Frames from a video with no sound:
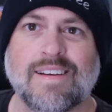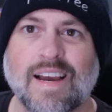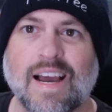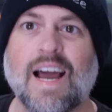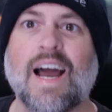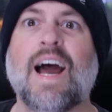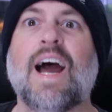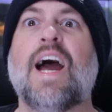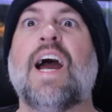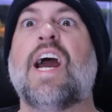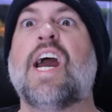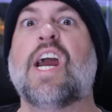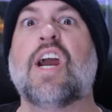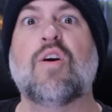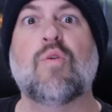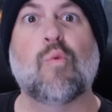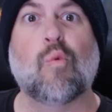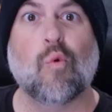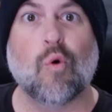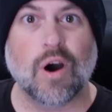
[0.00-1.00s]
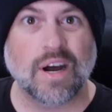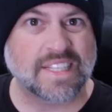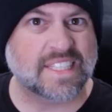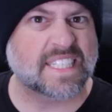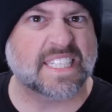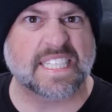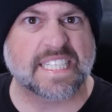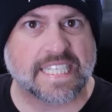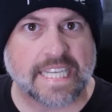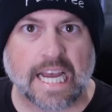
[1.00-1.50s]
Hey,
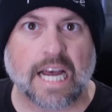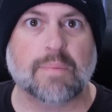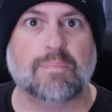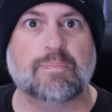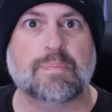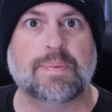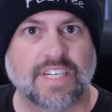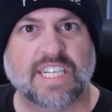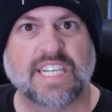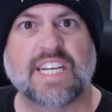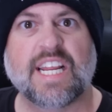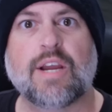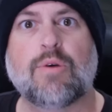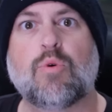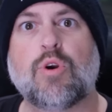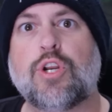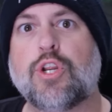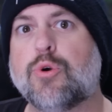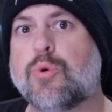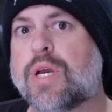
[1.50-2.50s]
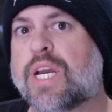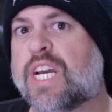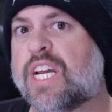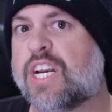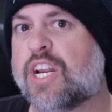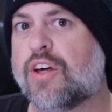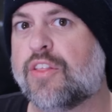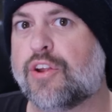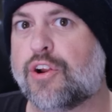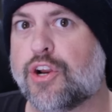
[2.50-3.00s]
what's up? Today we're doing
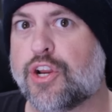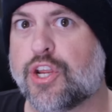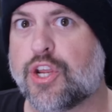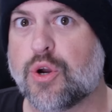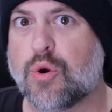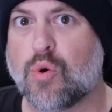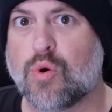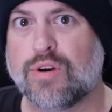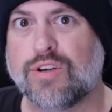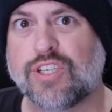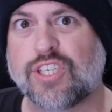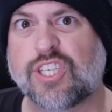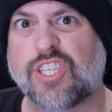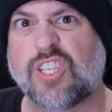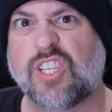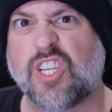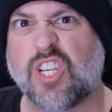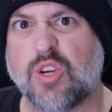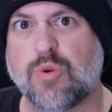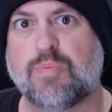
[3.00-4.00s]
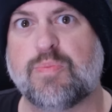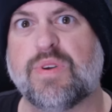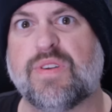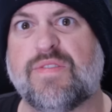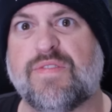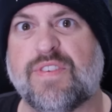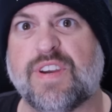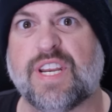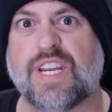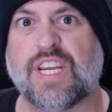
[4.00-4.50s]
another You're Stupid
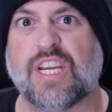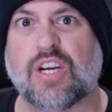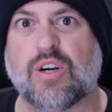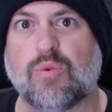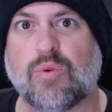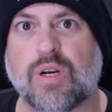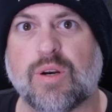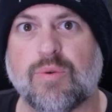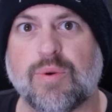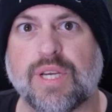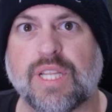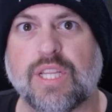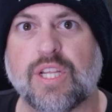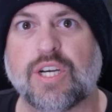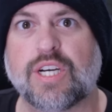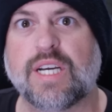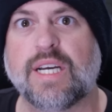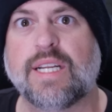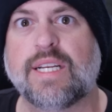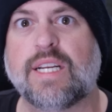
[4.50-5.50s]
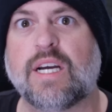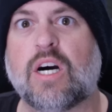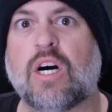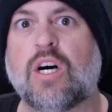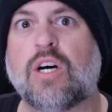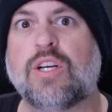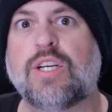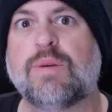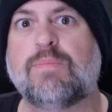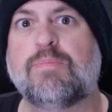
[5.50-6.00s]
video where we look at
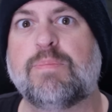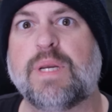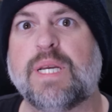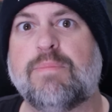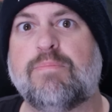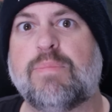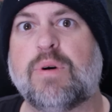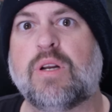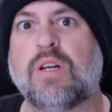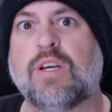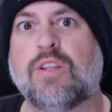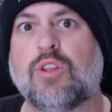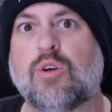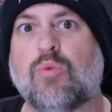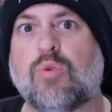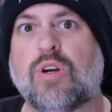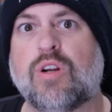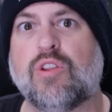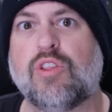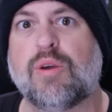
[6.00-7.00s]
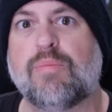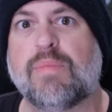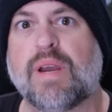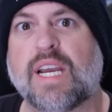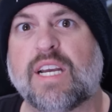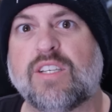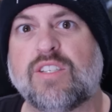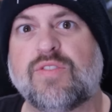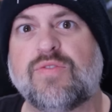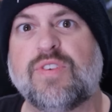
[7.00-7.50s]
all the people in the world that
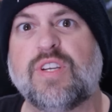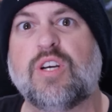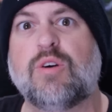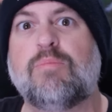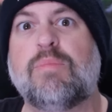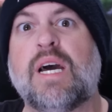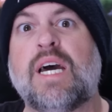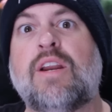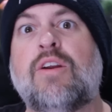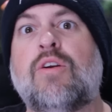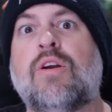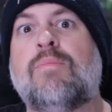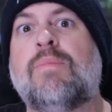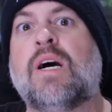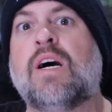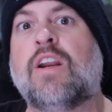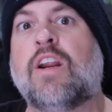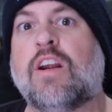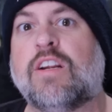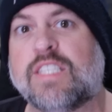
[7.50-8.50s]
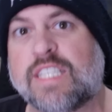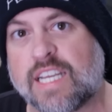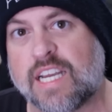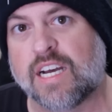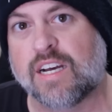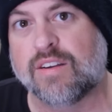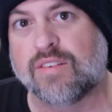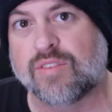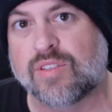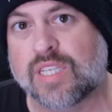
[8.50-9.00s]
make us feel better about
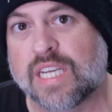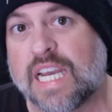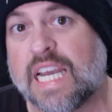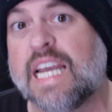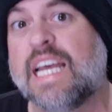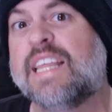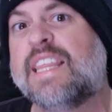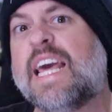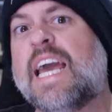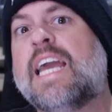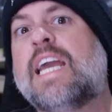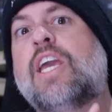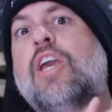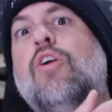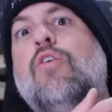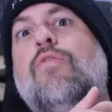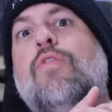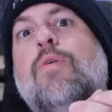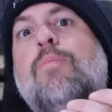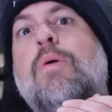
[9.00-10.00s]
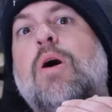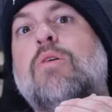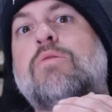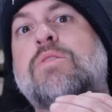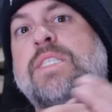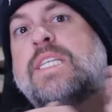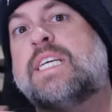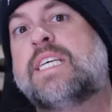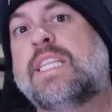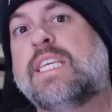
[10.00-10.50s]
ourselves. Thank you for
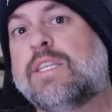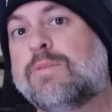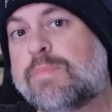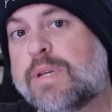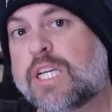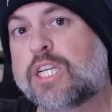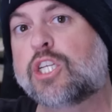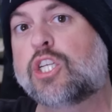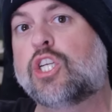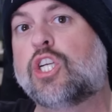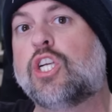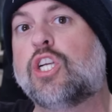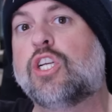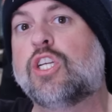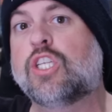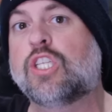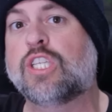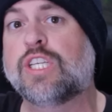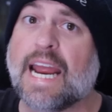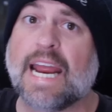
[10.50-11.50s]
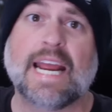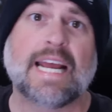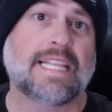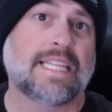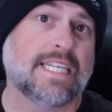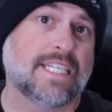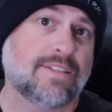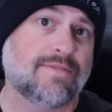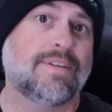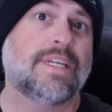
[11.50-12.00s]
posting these pictures and
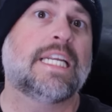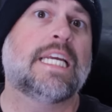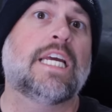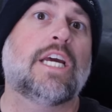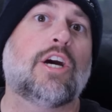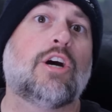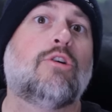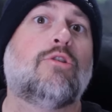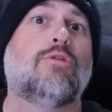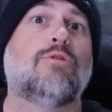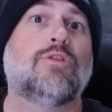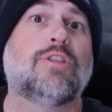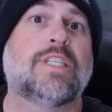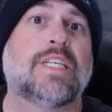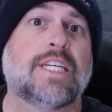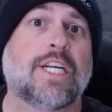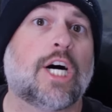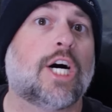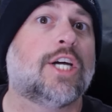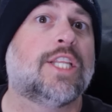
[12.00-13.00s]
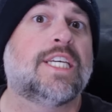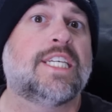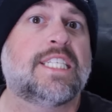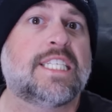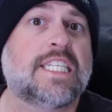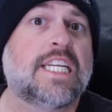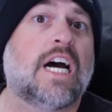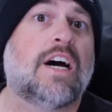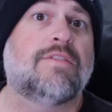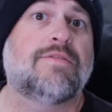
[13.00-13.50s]
these videos and all this
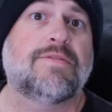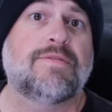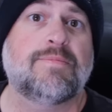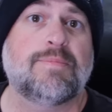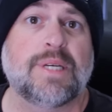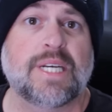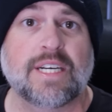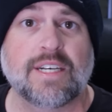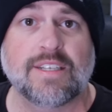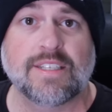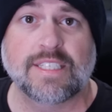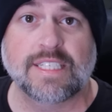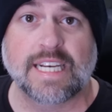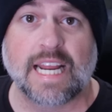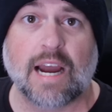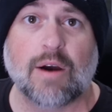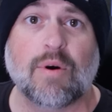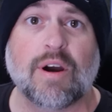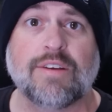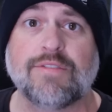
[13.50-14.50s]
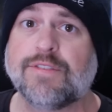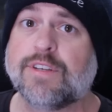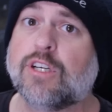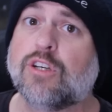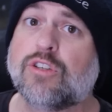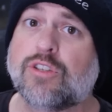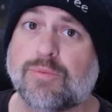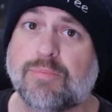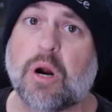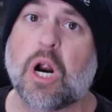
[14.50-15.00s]
stuff because now I
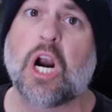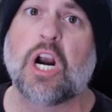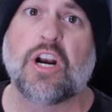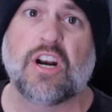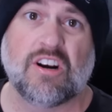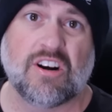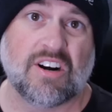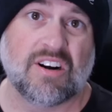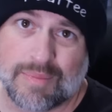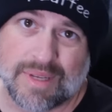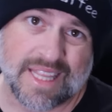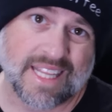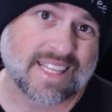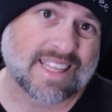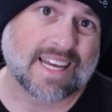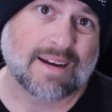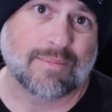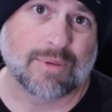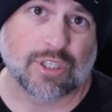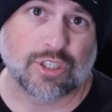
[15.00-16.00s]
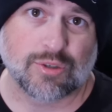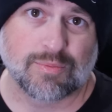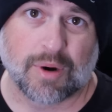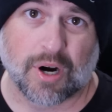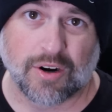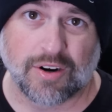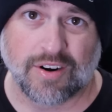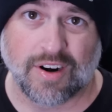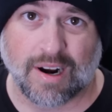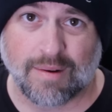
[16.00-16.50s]
feel smarter. I mean, not that much
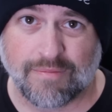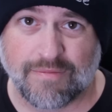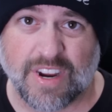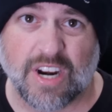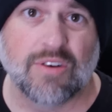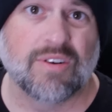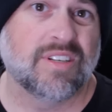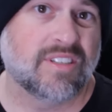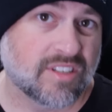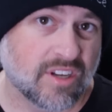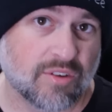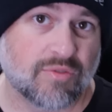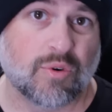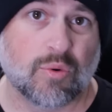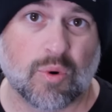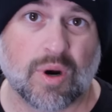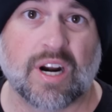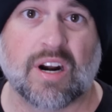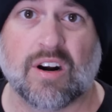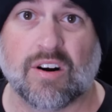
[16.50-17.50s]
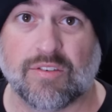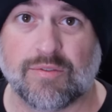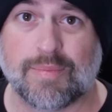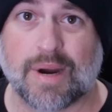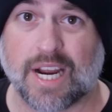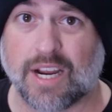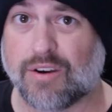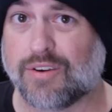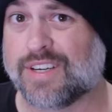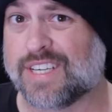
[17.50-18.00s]
smarter. I'm very self-aware of
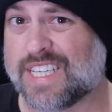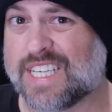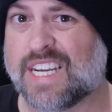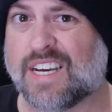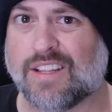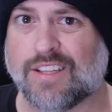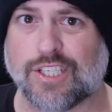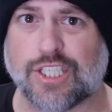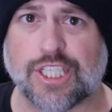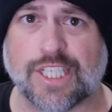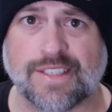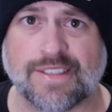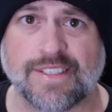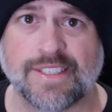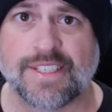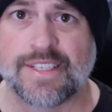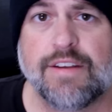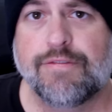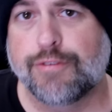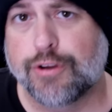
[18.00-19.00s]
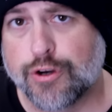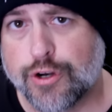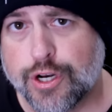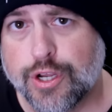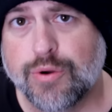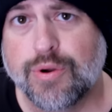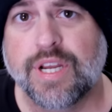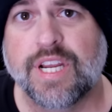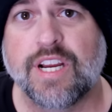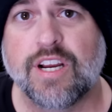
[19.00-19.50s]
my own intelligence. If you're
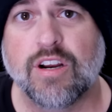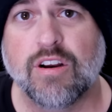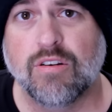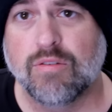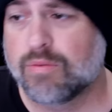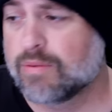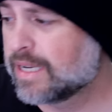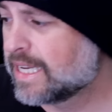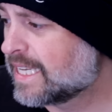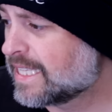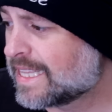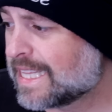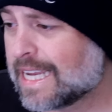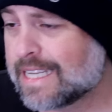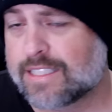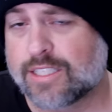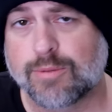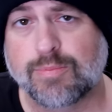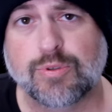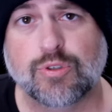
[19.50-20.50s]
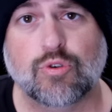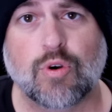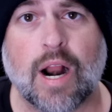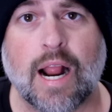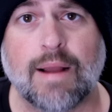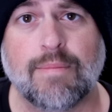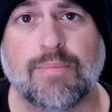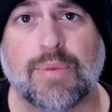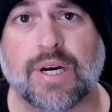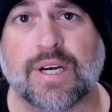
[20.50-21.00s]
new here, hit that
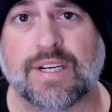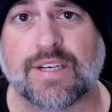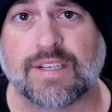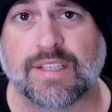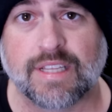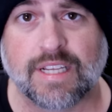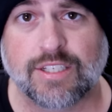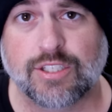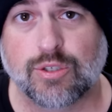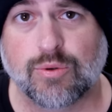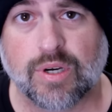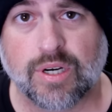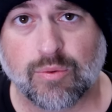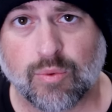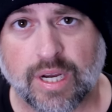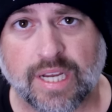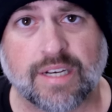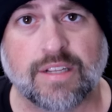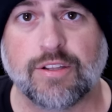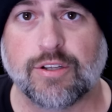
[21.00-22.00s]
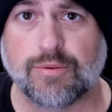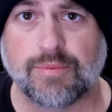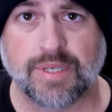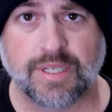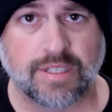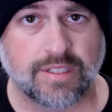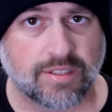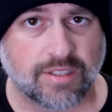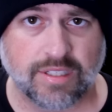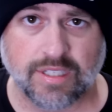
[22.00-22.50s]
subscribe button unless you want to wait a little
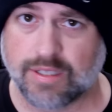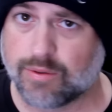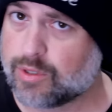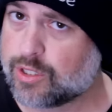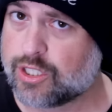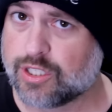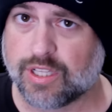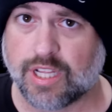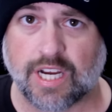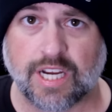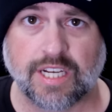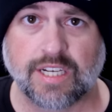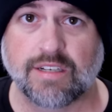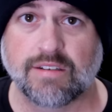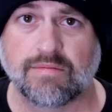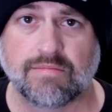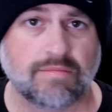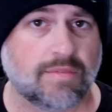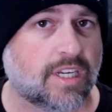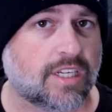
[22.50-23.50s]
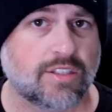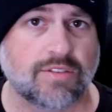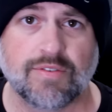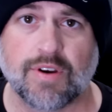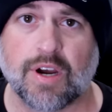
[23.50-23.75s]
bit and see what you like. That's